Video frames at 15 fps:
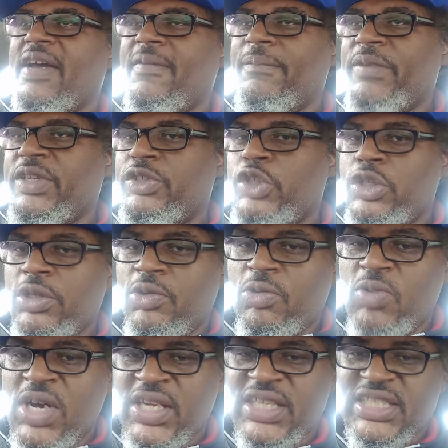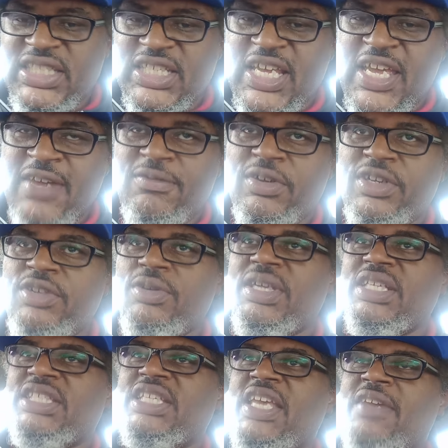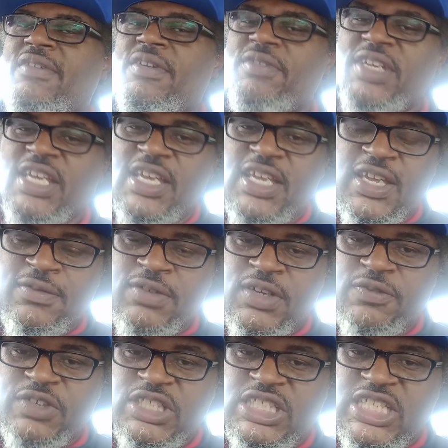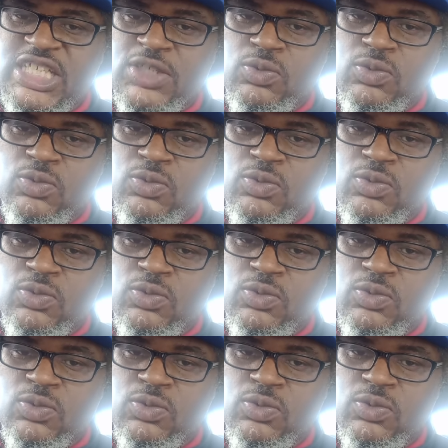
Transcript: that you want to save or you can save every day, even if it's just